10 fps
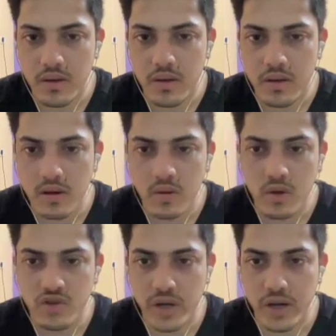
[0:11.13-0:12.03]
it
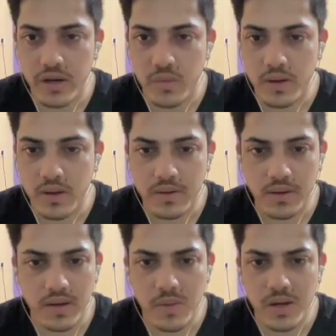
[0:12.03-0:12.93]
constantly dipping.
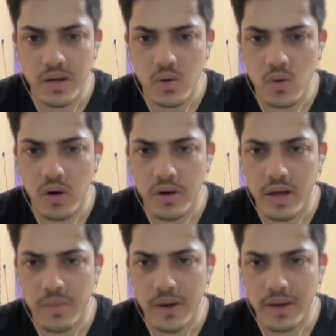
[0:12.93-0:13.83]
It made a new
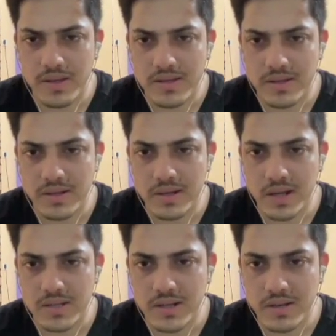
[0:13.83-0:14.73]
all-time high yesterday,
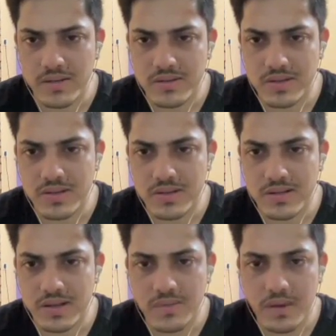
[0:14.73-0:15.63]
10 cents. Since
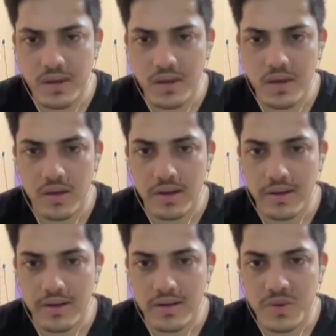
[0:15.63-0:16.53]
then,
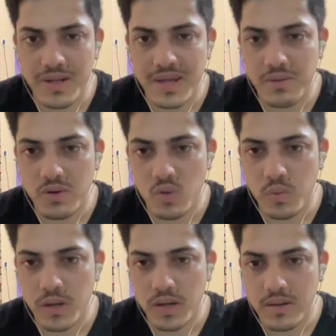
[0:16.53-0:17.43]
retracement came into
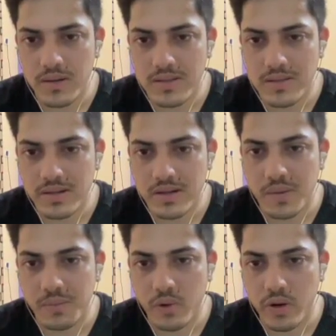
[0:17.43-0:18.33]
play yesterday
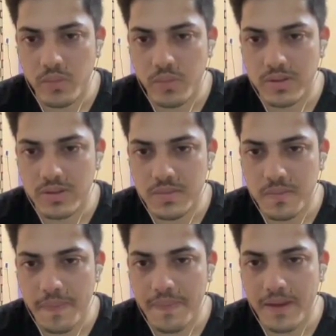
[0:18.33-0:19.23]
up
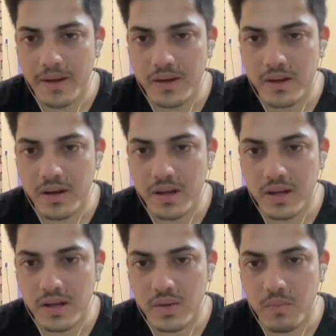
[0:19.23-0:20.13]
20%. Then like
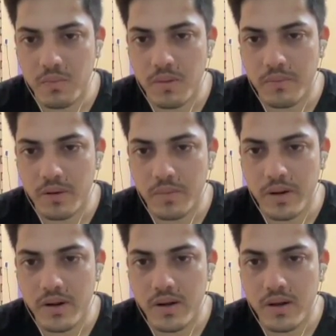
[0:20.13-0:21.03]
it pumped a bit,